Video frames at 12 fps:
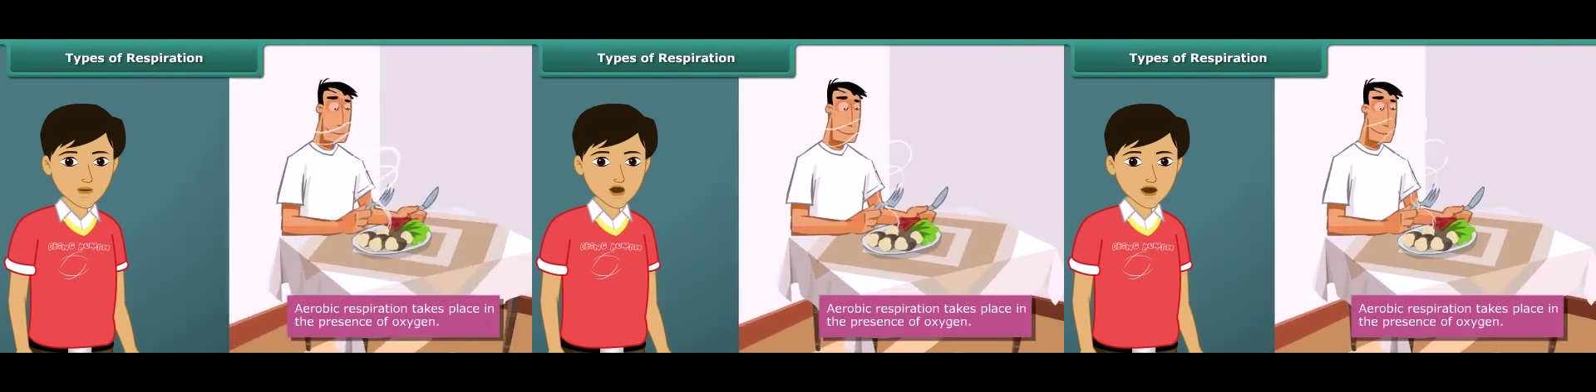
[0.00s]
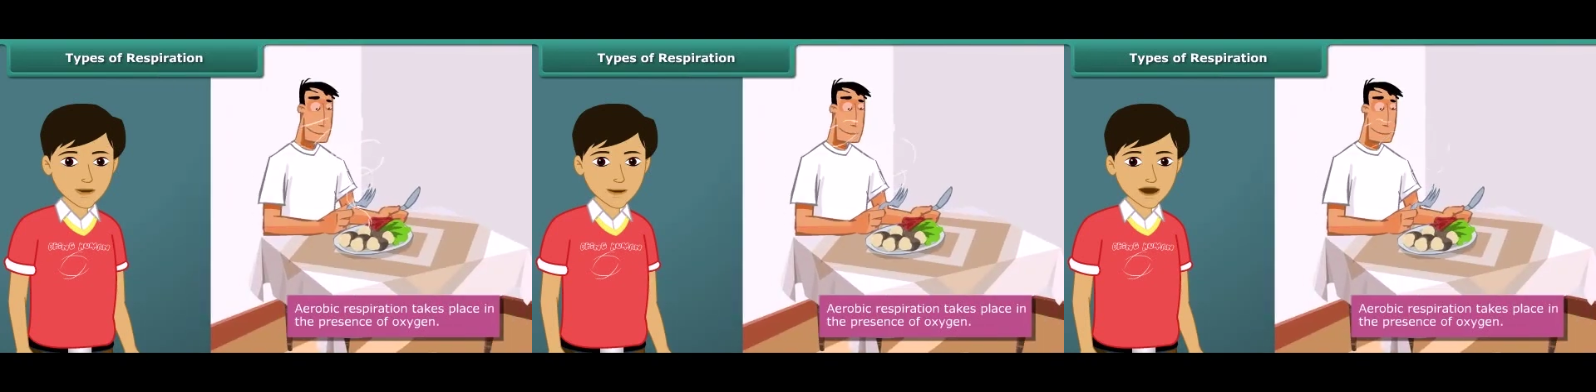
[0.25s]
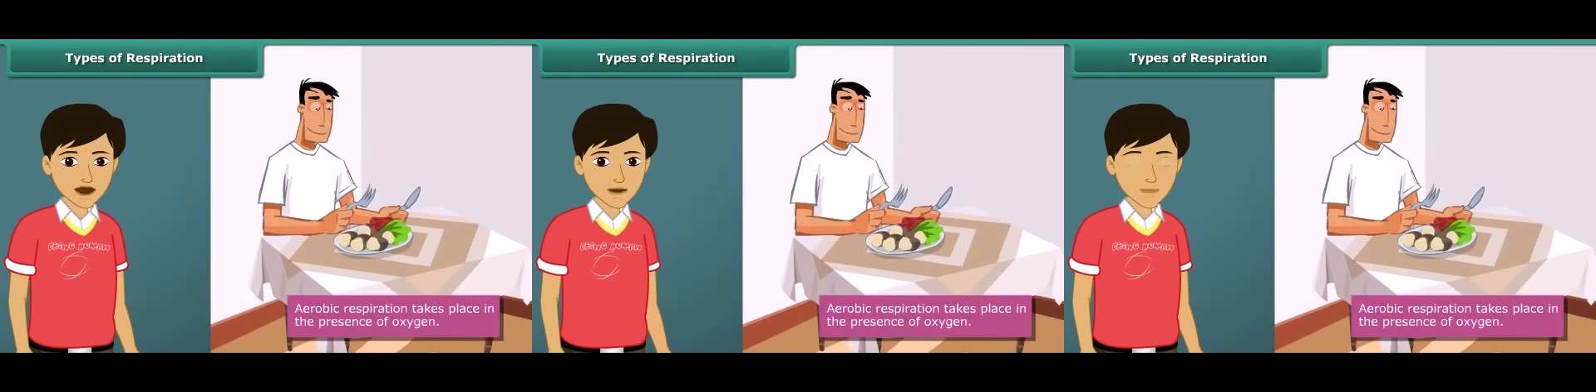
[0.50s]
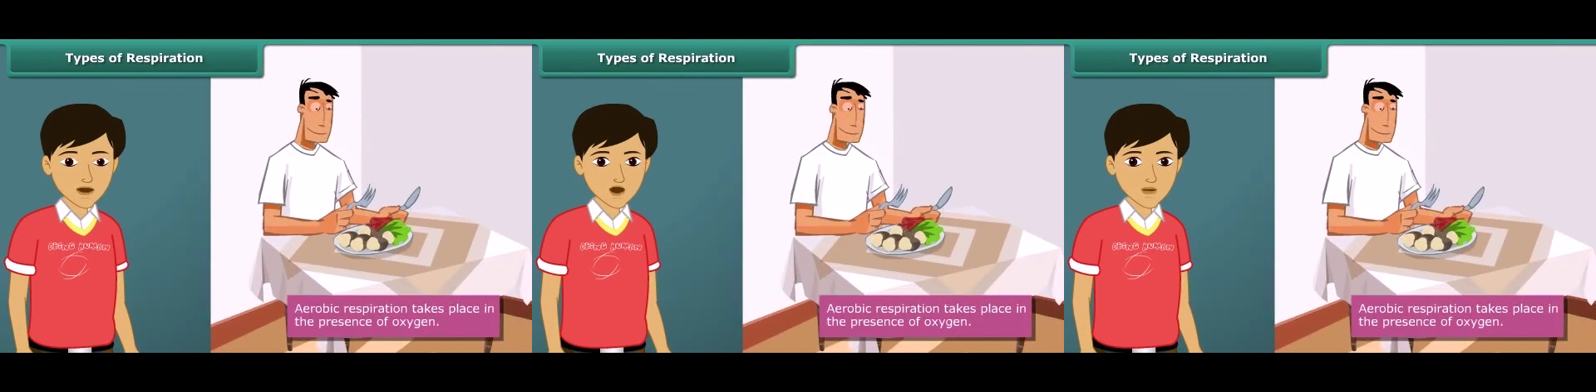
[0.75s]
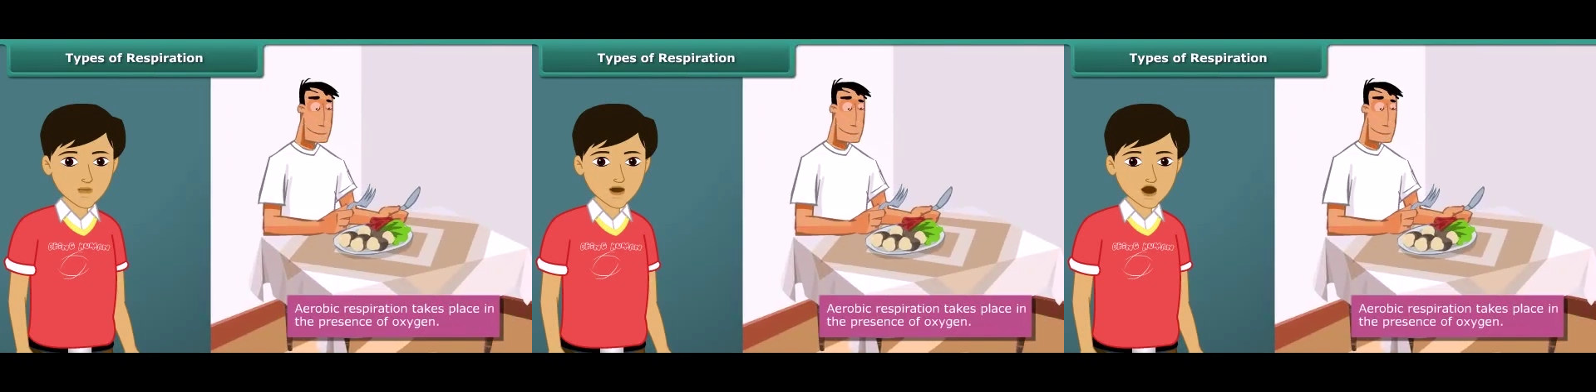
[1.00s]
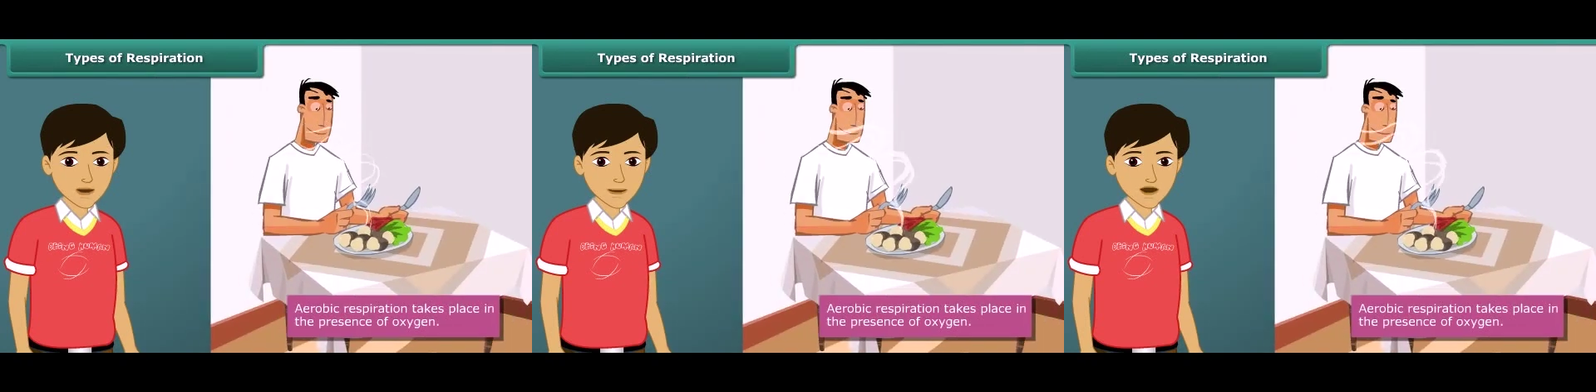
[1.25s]
broken down into
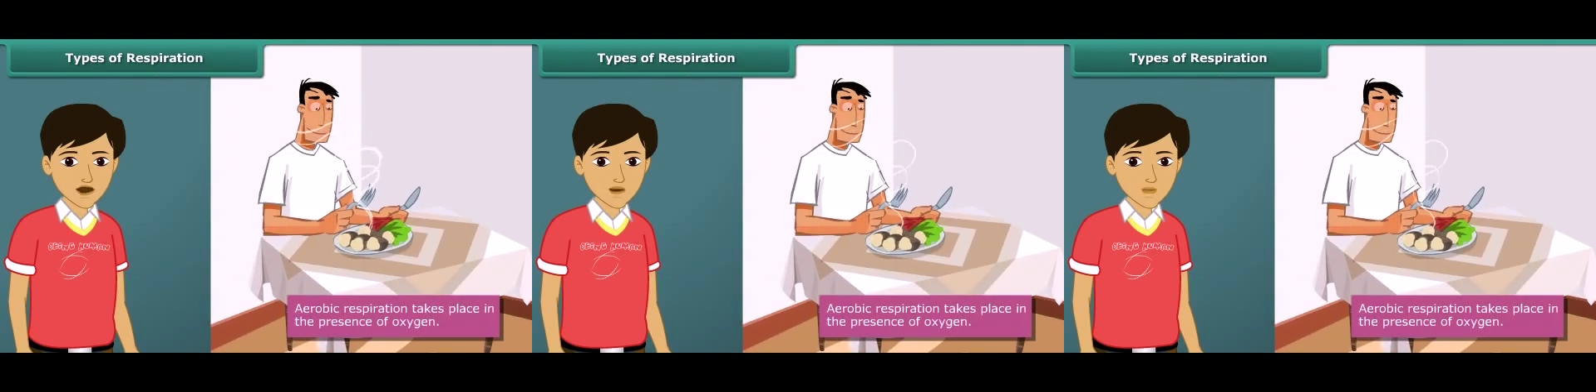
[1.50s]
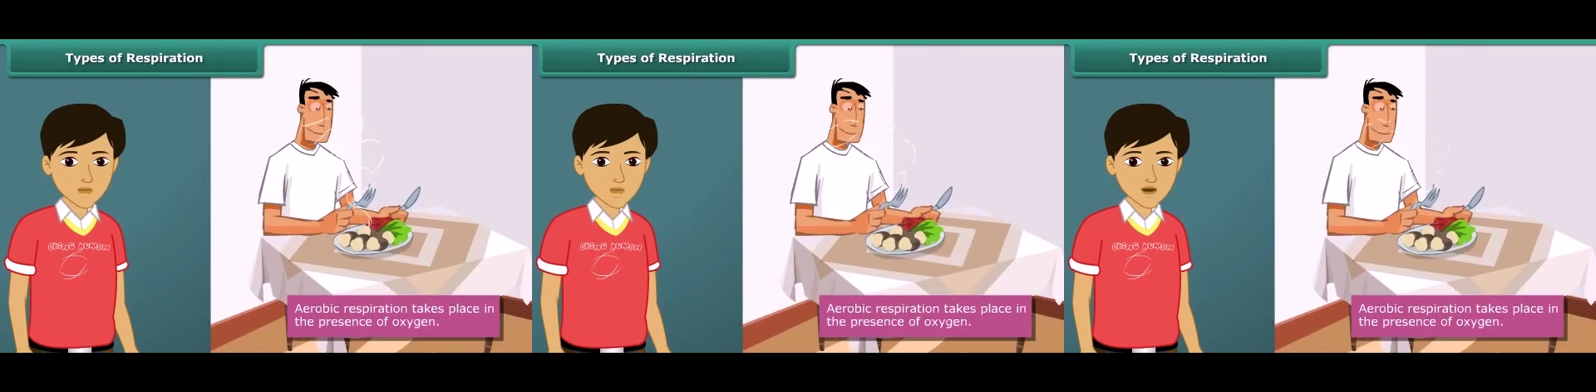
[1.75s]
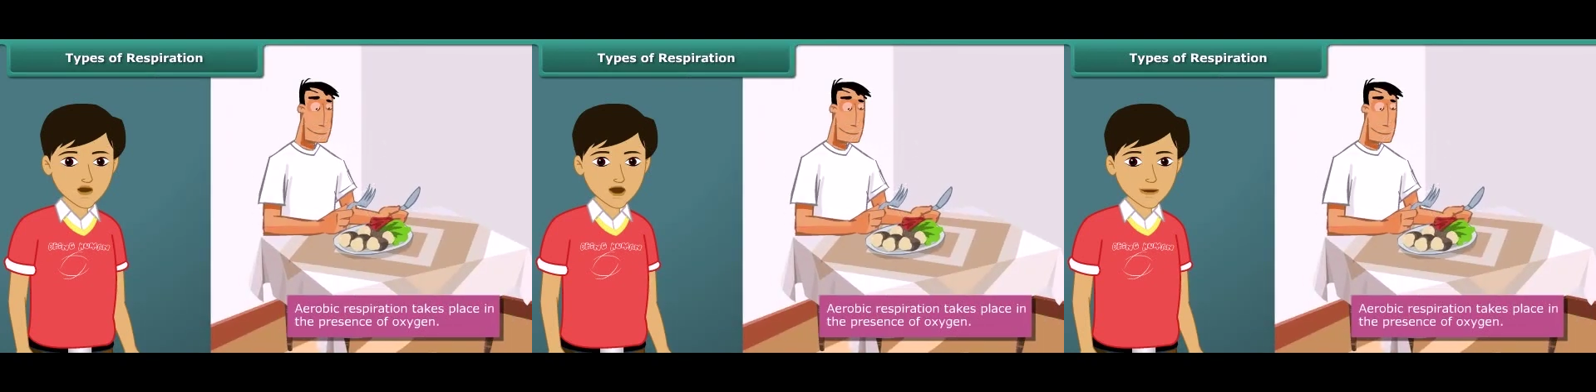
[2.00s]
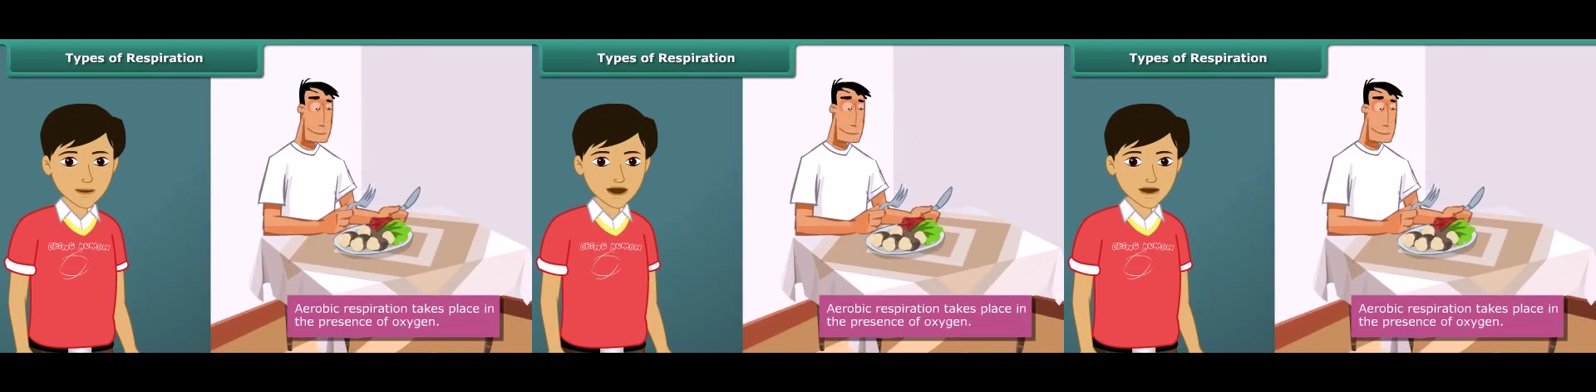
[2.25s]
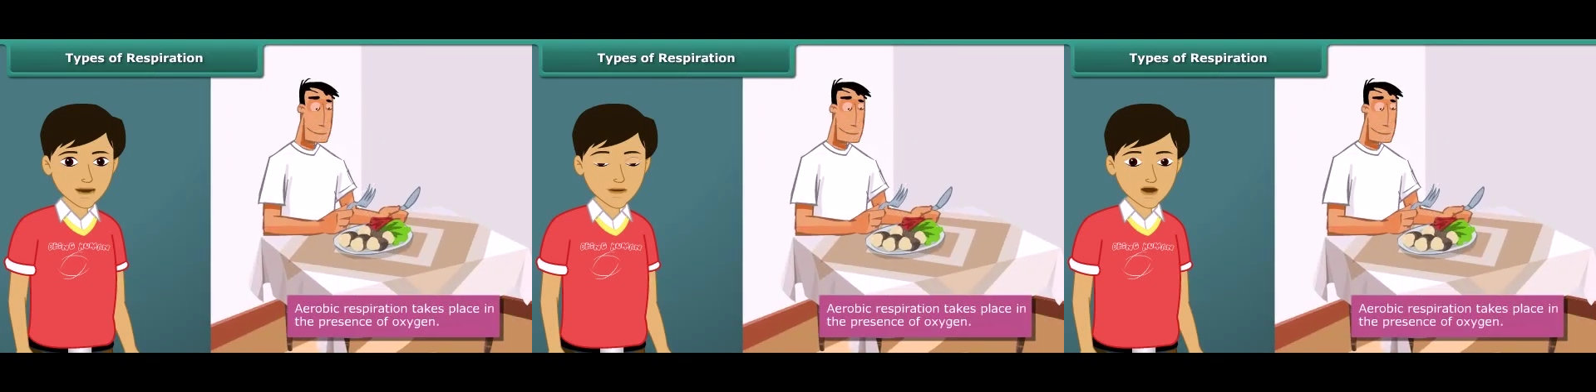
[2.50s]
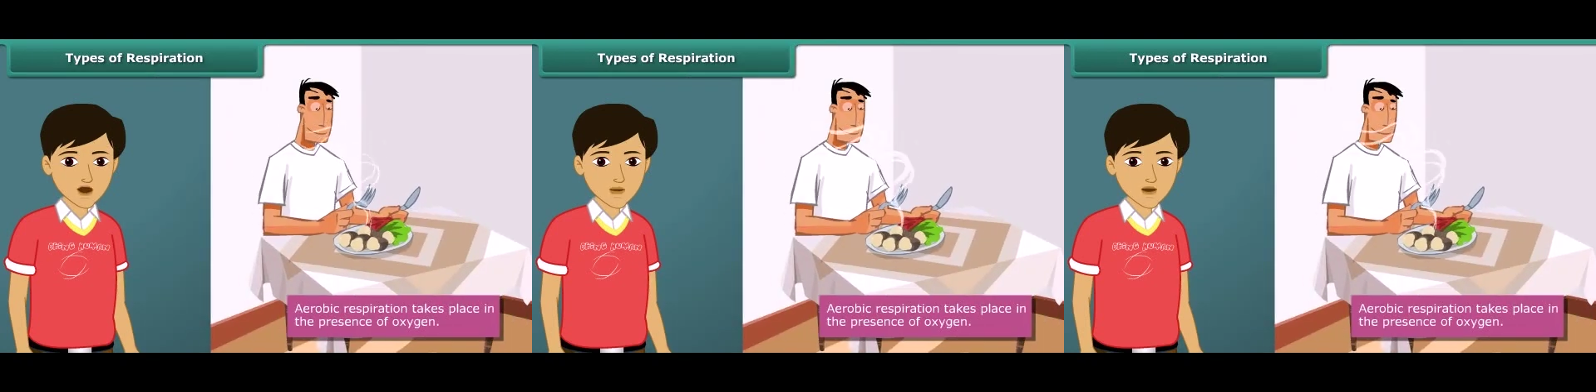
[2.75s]
glucose in the presence
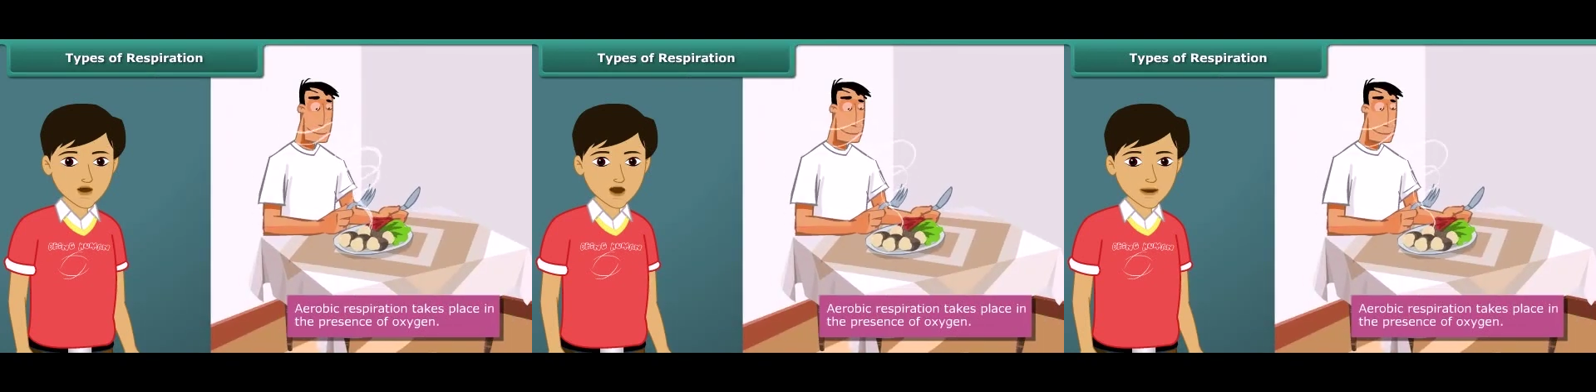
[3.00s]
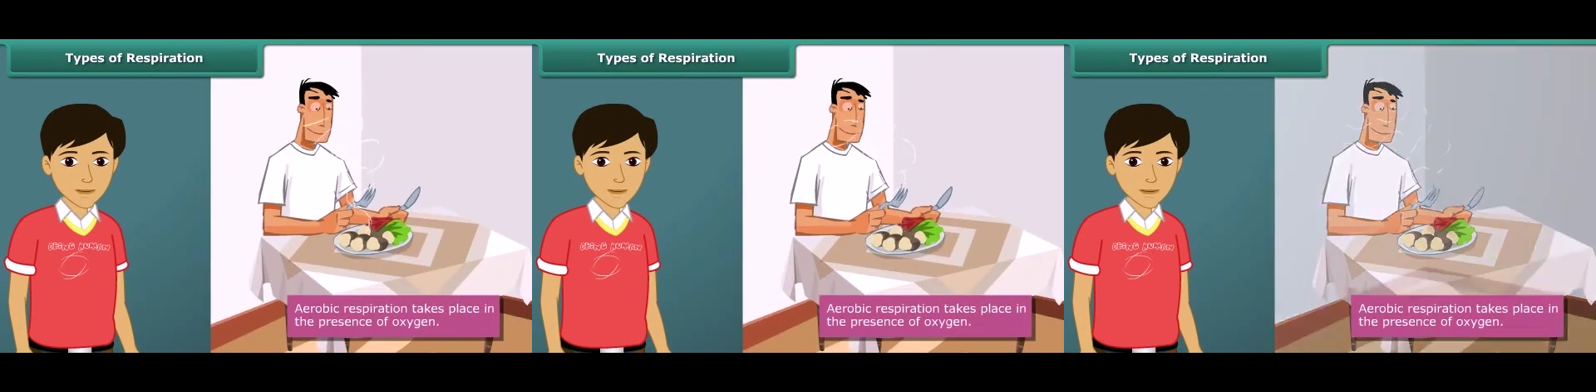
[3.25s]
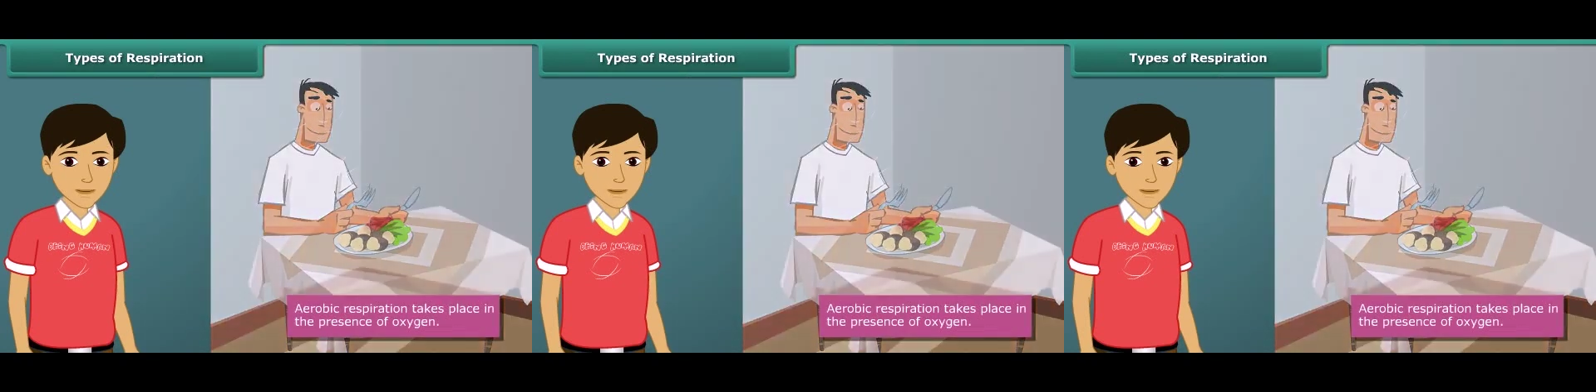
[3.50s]
of oxygen.